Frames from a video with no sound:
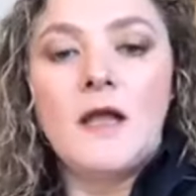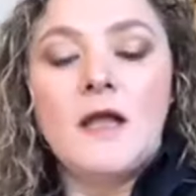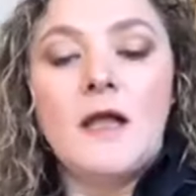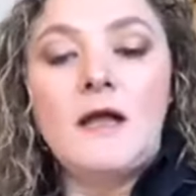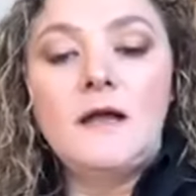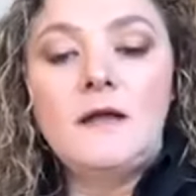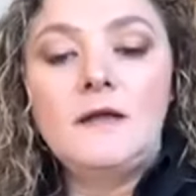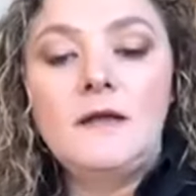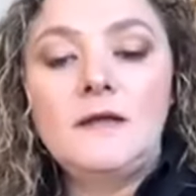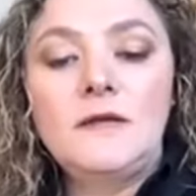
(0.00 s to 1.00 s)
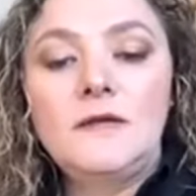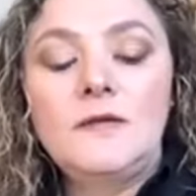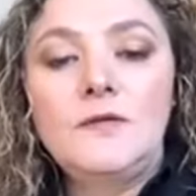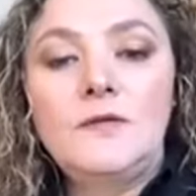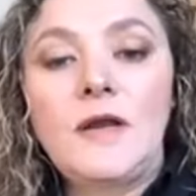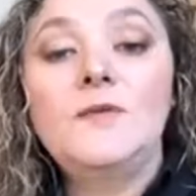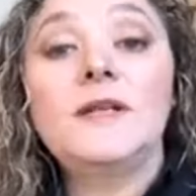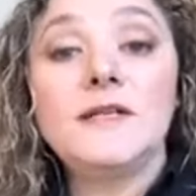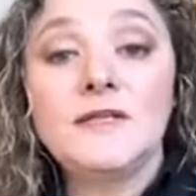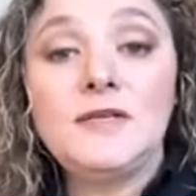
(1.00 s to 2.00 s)
Uh, what I
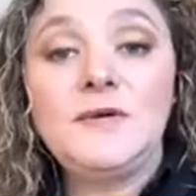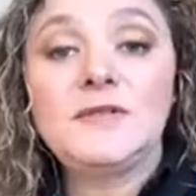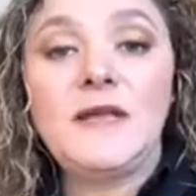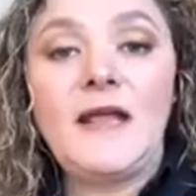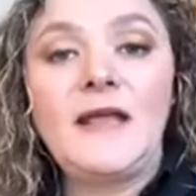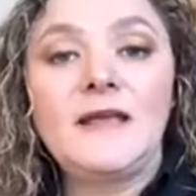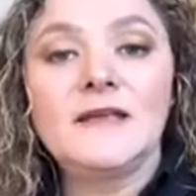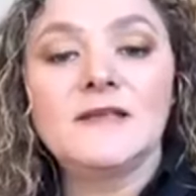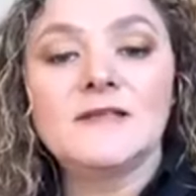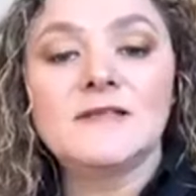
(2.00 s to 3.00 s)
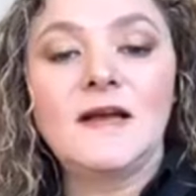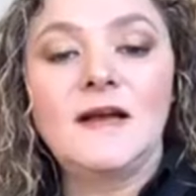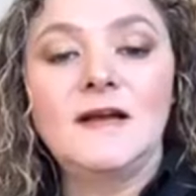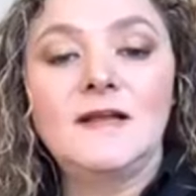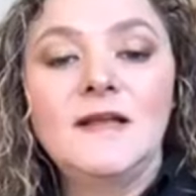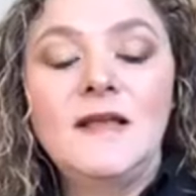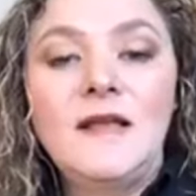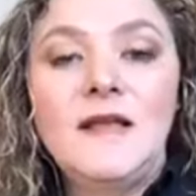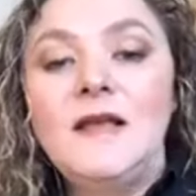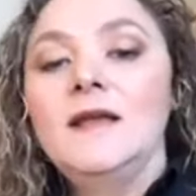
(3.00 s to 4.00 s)
want to talk to you about today is,
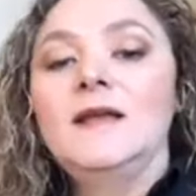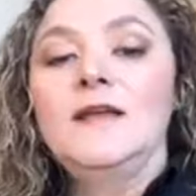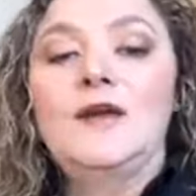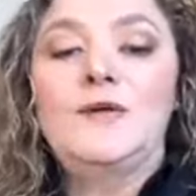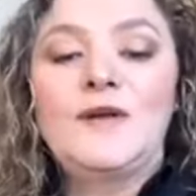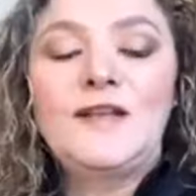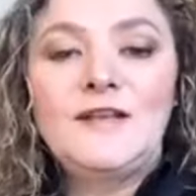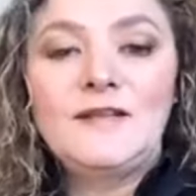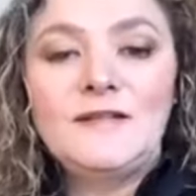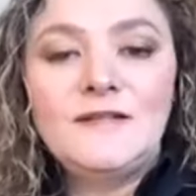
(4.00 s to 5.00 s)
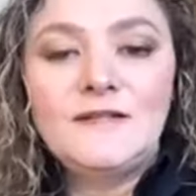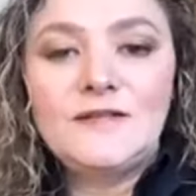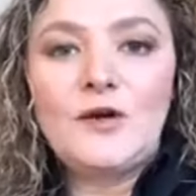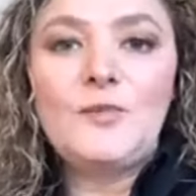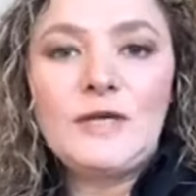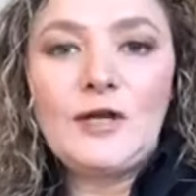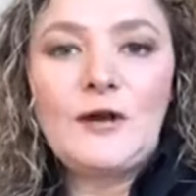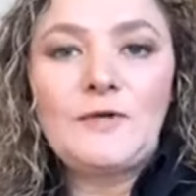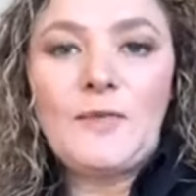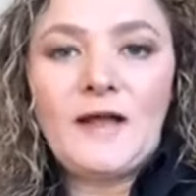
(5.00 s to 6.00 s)
you know, don't be
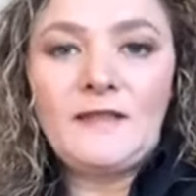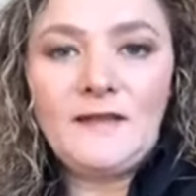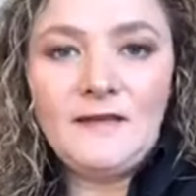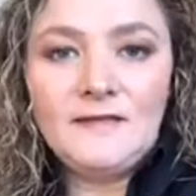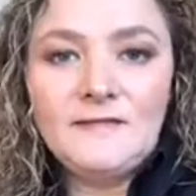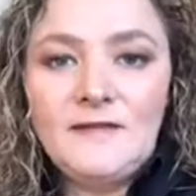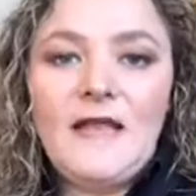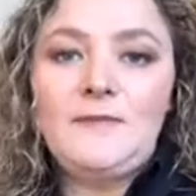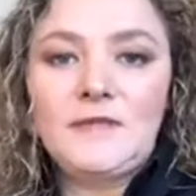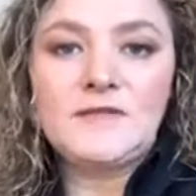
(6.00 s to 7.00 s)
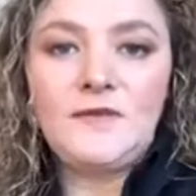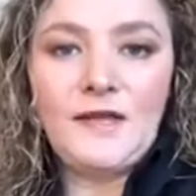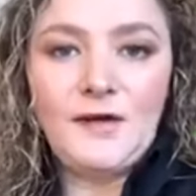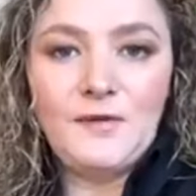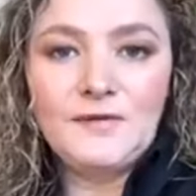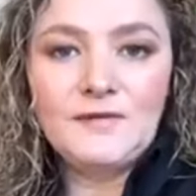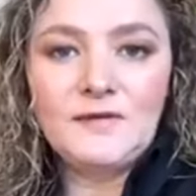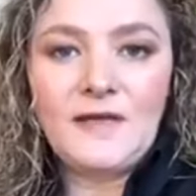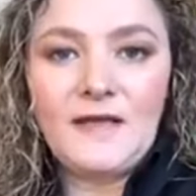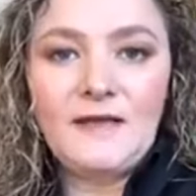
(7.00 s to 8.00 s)
alarmed by the name of this video,
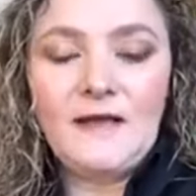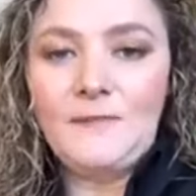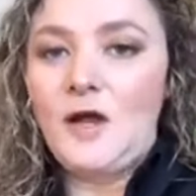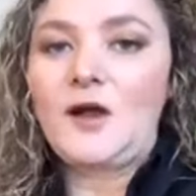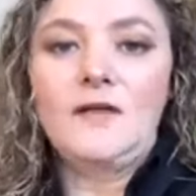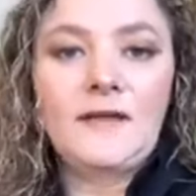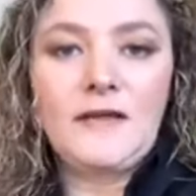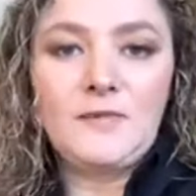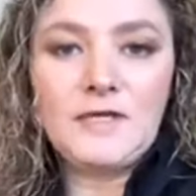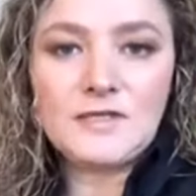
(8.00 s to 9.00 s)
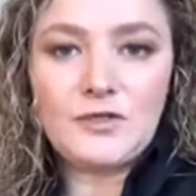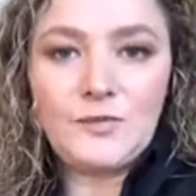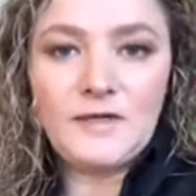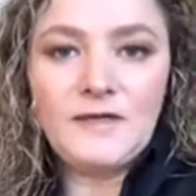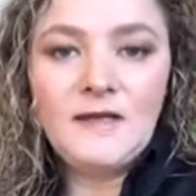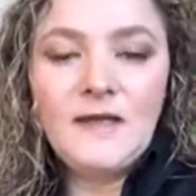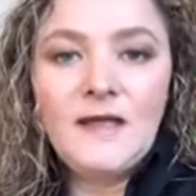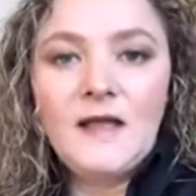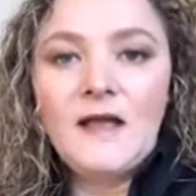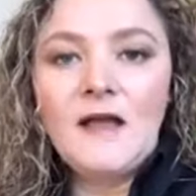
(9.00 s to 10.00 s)
okay? I'm not calling anybody stupid.
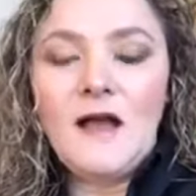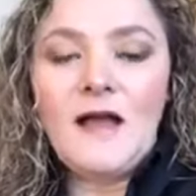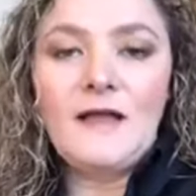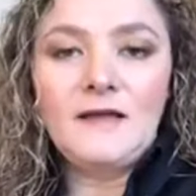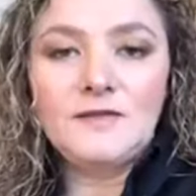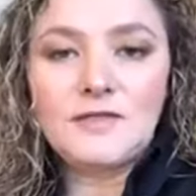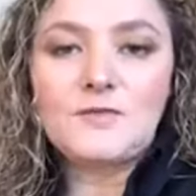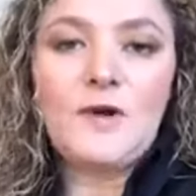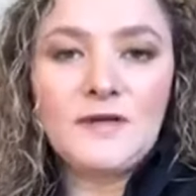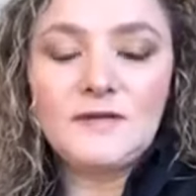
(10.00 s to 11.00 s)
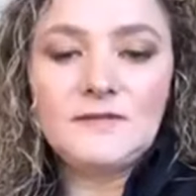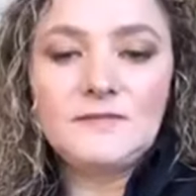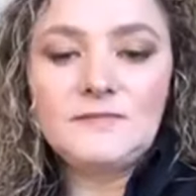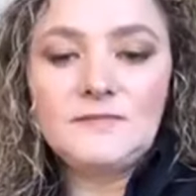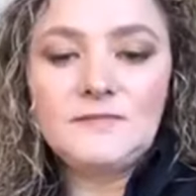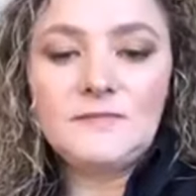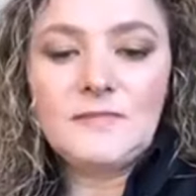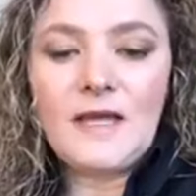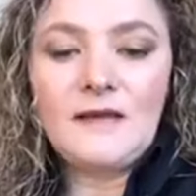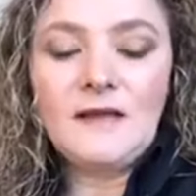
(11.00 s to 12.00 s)
I just want to
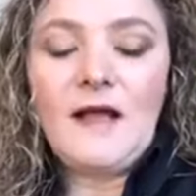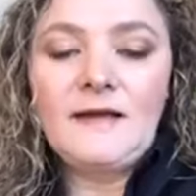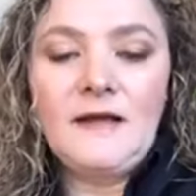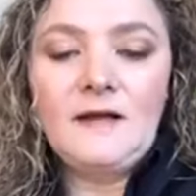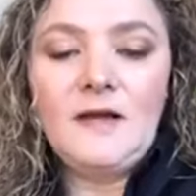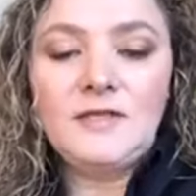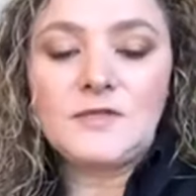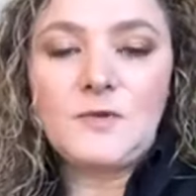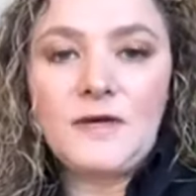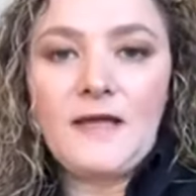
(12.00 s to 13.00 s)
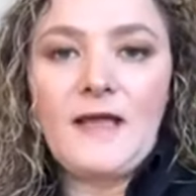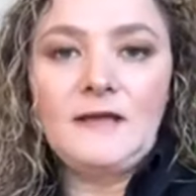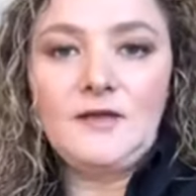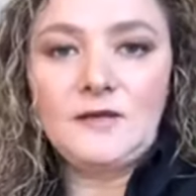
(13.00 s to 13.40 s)
hi Del, I just want to get your